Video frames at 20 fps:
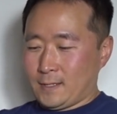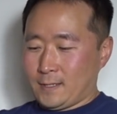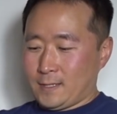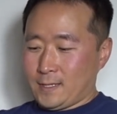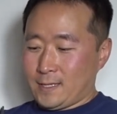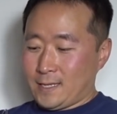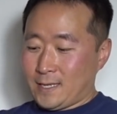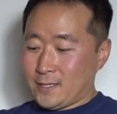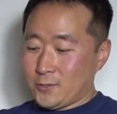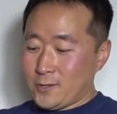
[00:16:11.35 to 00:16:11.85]

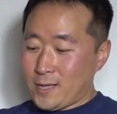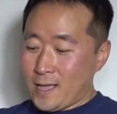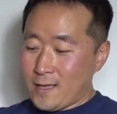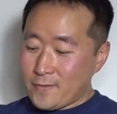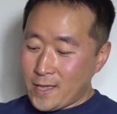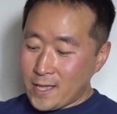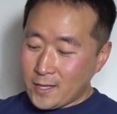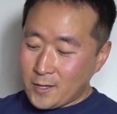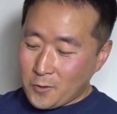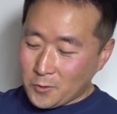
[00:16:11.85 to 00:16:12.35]
And I do have
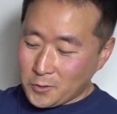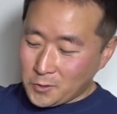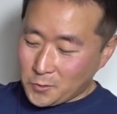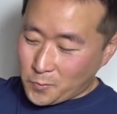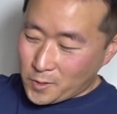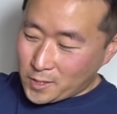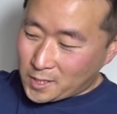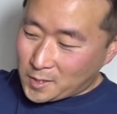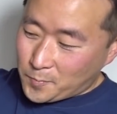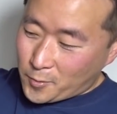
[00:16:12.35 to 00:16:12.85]
a Ghost
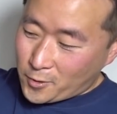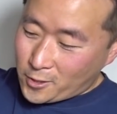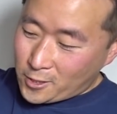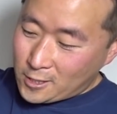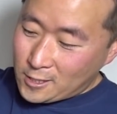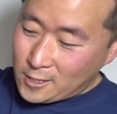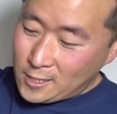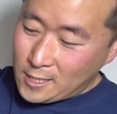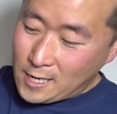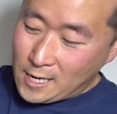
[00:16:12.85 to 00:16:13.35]

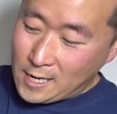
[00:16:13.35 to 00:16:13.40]
Whisperer,